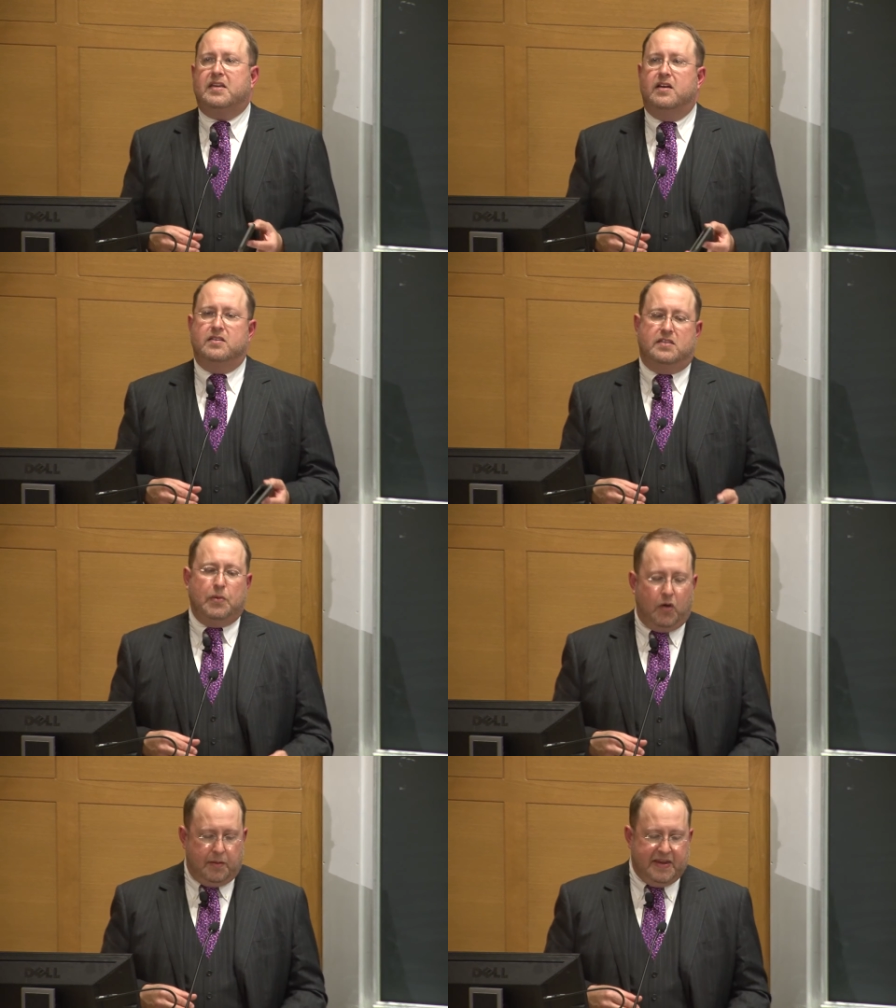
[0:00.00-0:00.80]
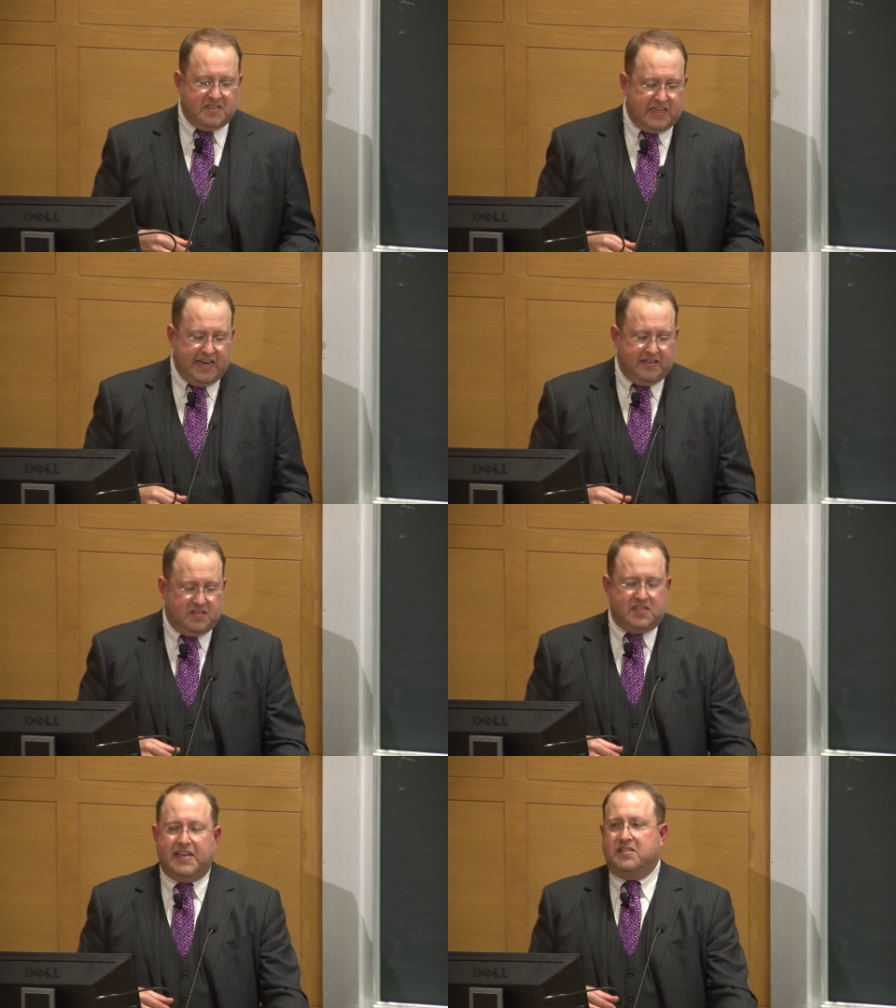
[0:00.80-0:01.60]
because they want to
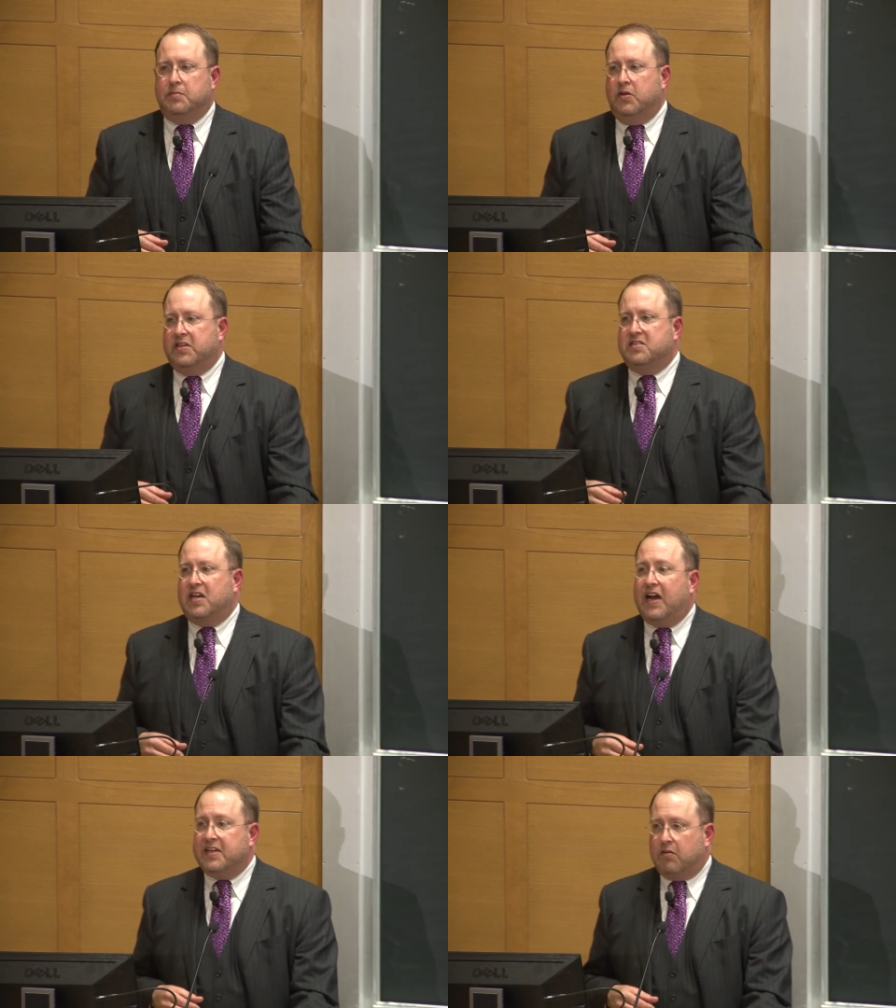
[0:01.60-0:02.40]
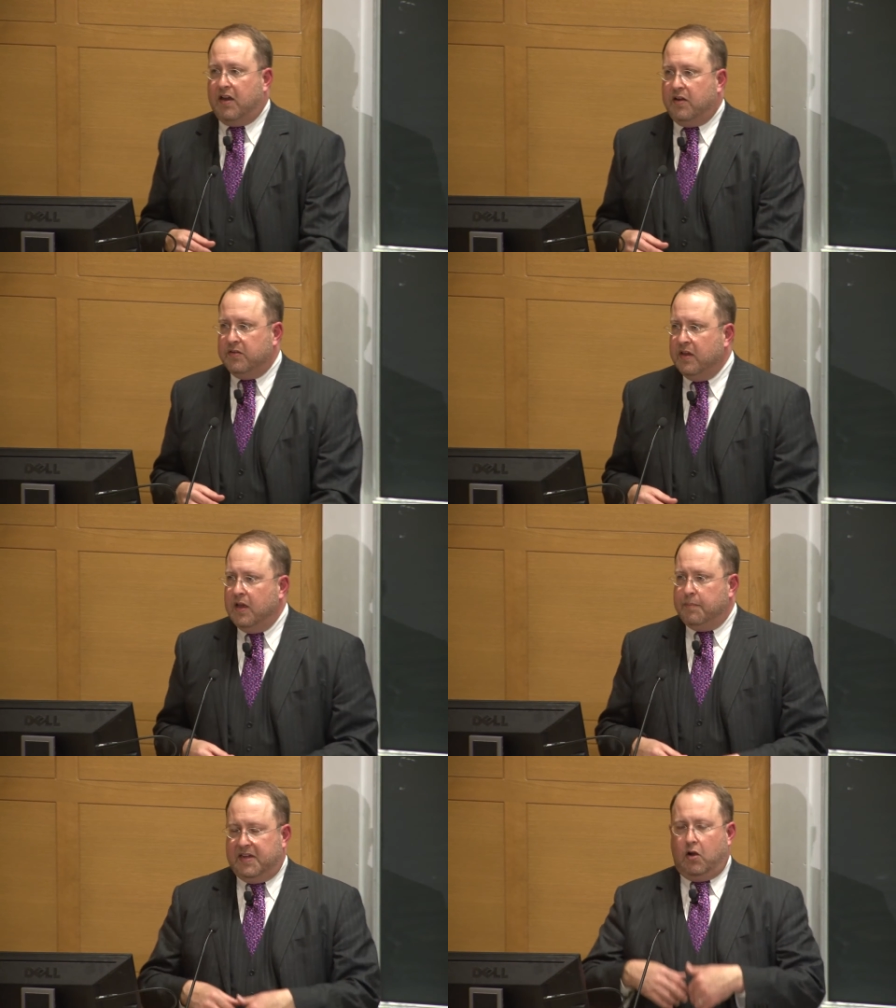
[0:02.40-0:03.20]
maintain the sanctimonious high ground
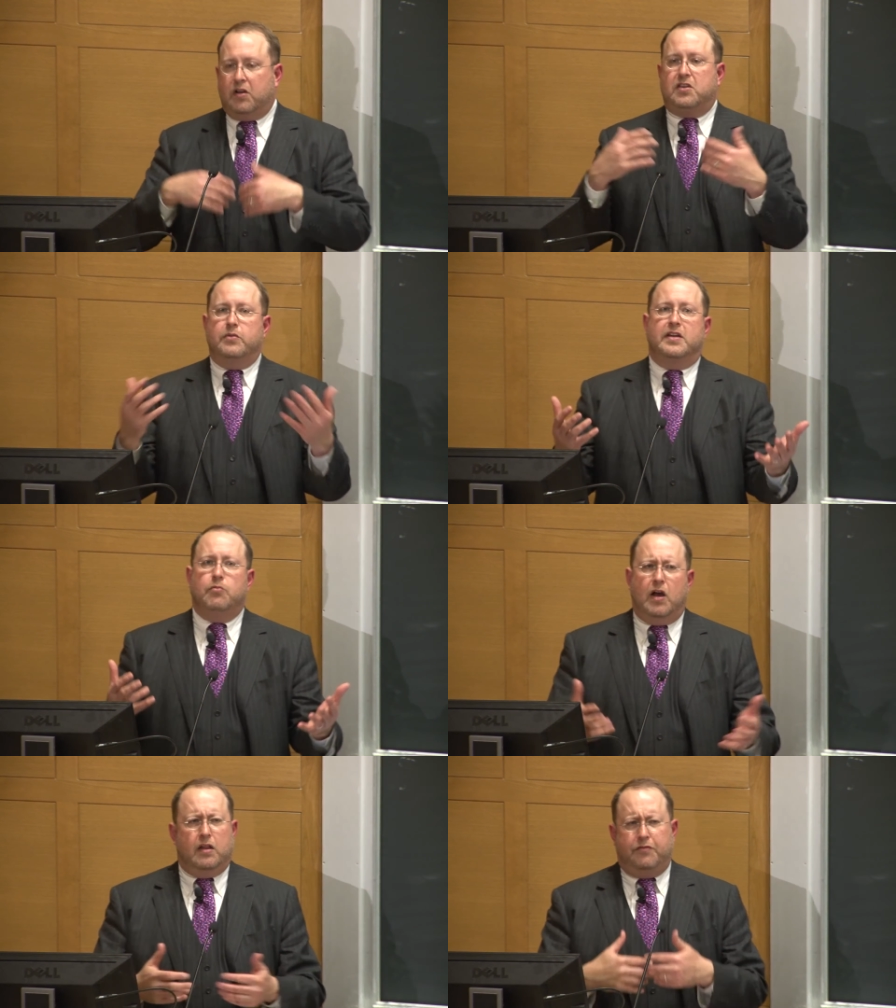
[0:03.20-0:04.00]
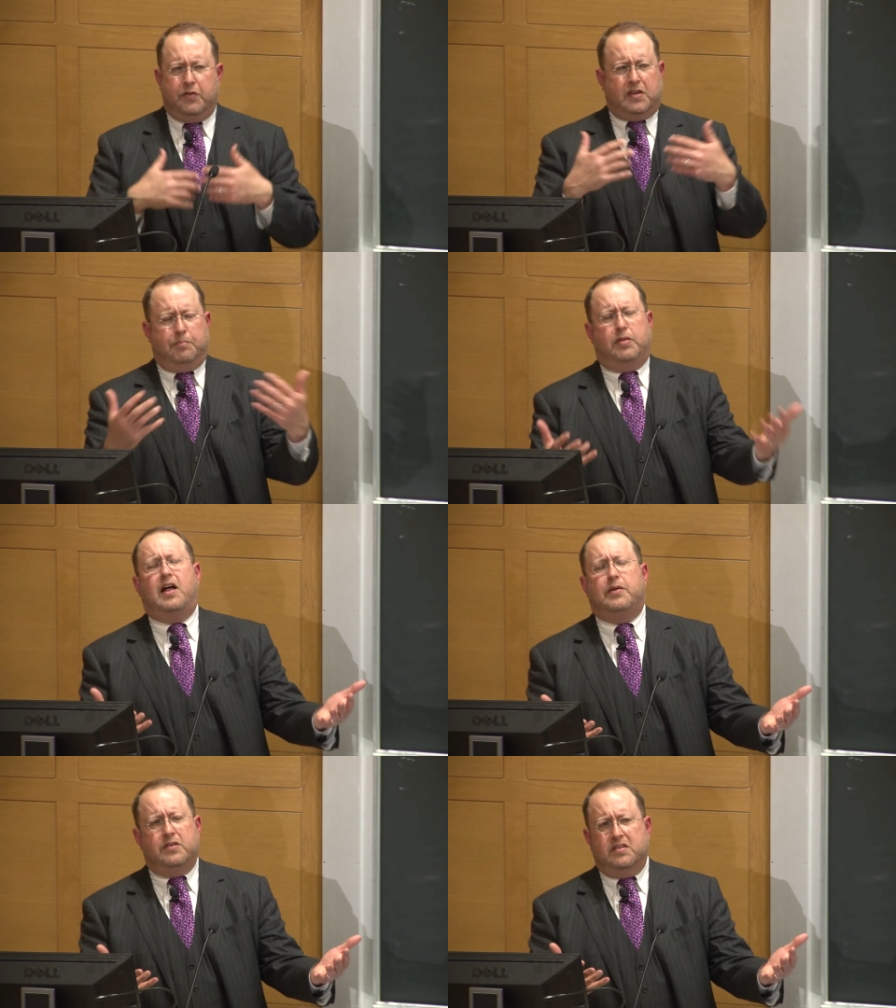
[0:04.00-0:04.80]
by arguing, well, if we
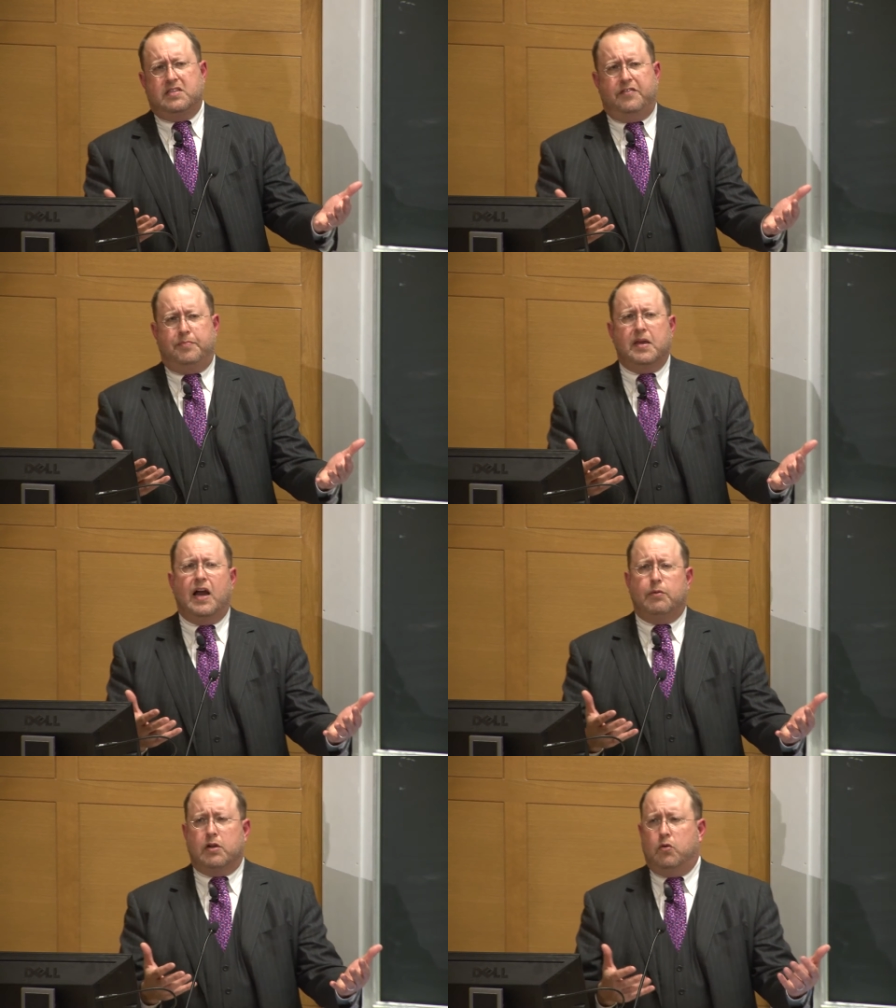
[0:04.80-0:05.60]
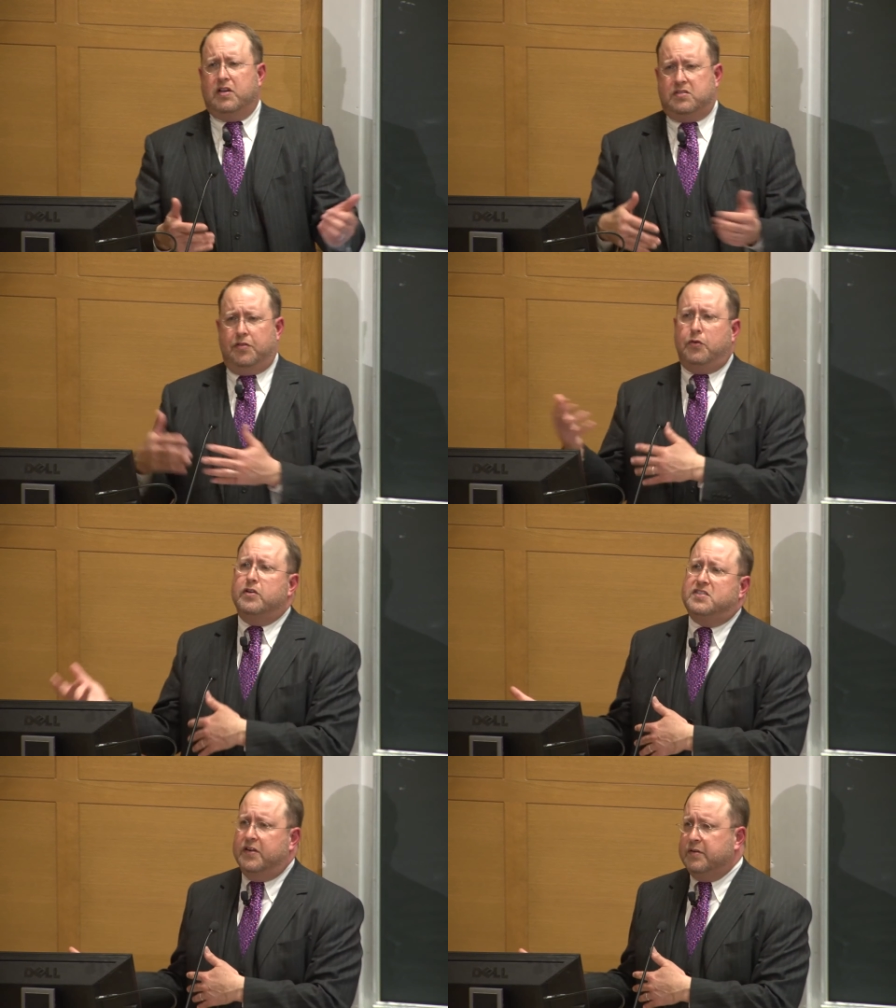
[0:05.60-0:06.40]
comply with this FBI request,
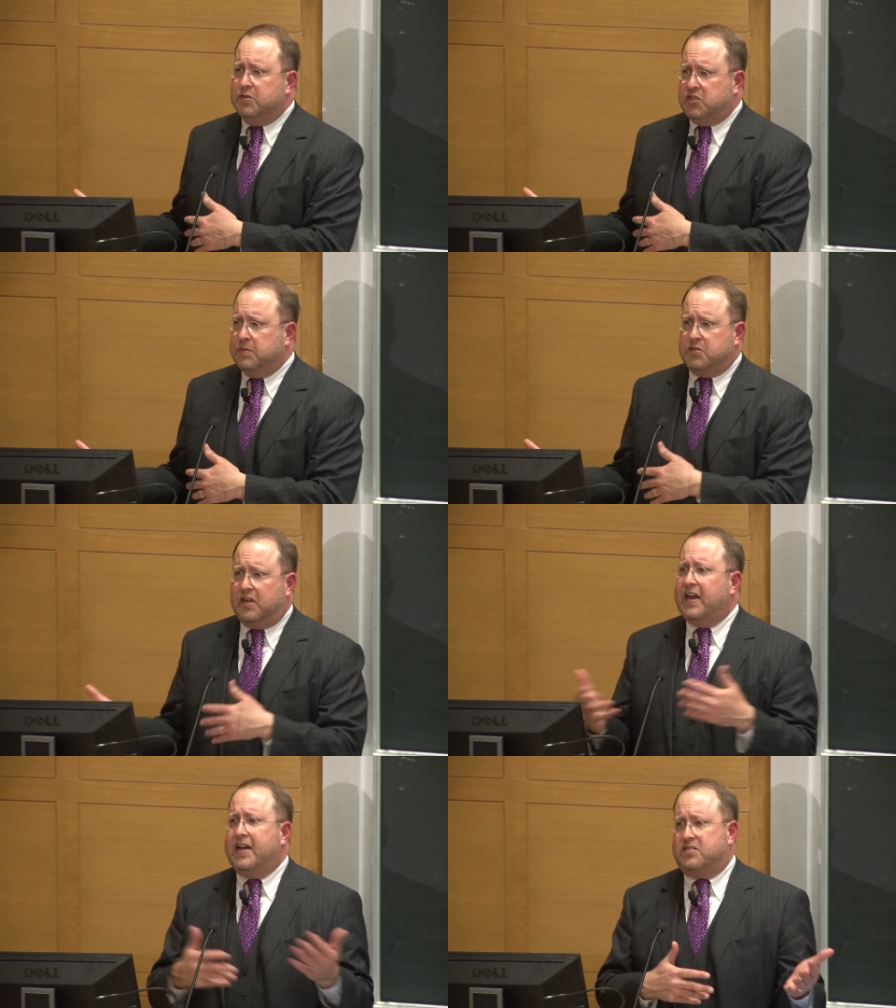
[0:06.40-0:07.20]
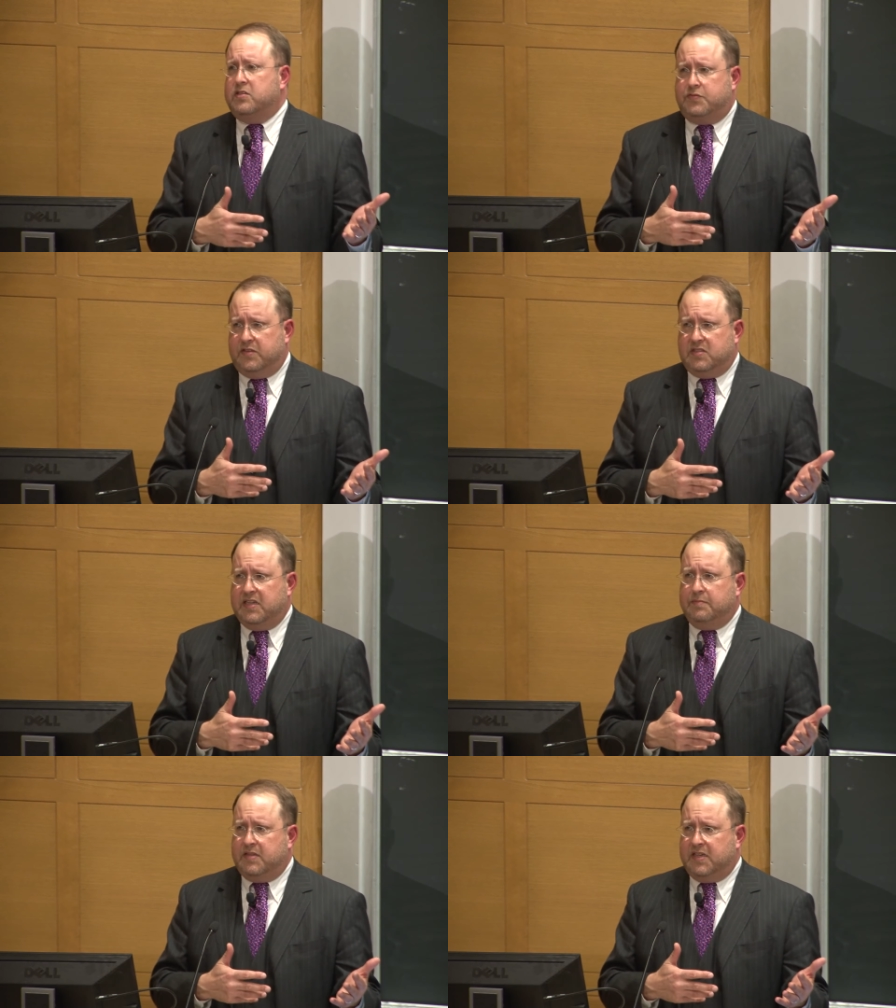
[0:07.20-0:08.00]
authoritarian regimes are going to ask us for the
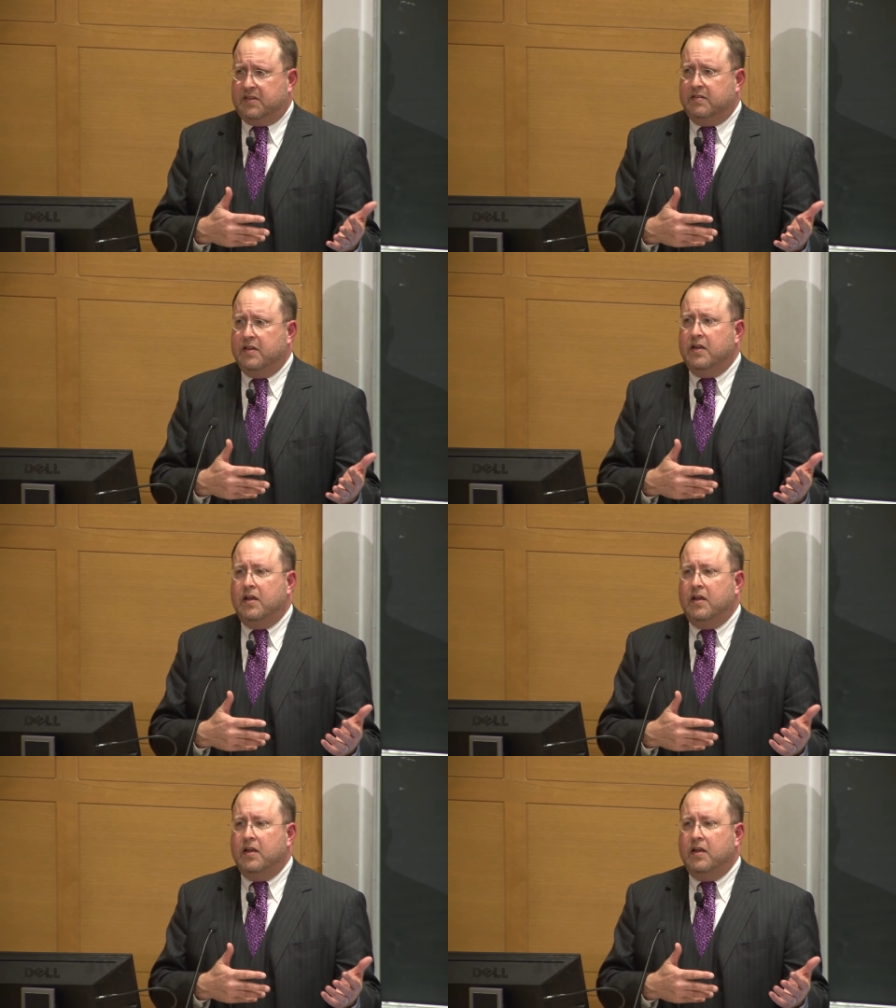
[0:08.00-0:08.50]
same thing.